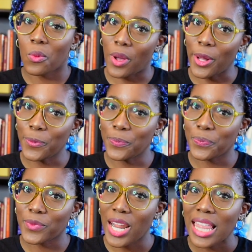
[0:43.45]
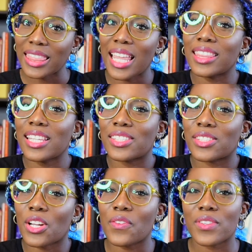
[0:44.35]
Well, let this
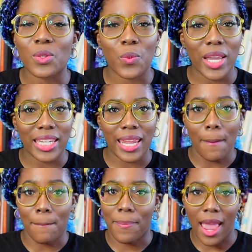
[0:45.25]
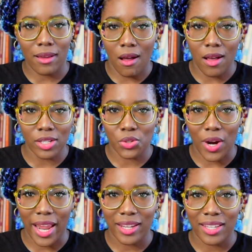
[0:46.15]
serve as a way to get back on
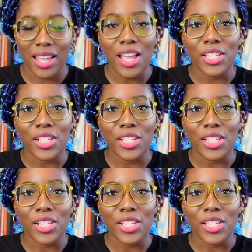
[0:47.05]
track.